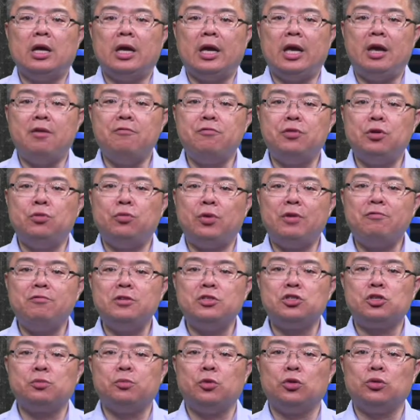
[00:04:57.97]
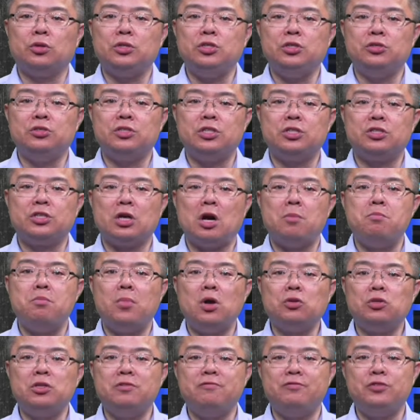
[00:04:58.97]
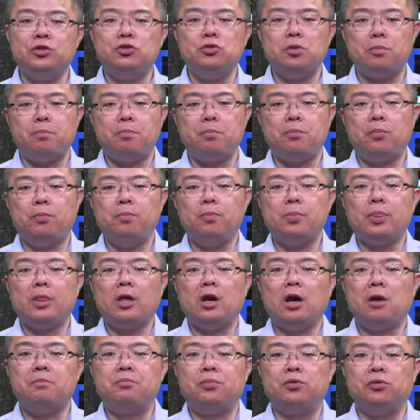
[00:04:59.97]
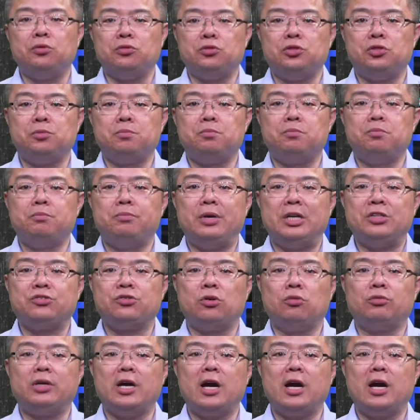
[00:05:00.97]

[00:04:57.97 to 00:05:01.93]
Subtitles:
ENVI reference model uses a multi-view approach based on the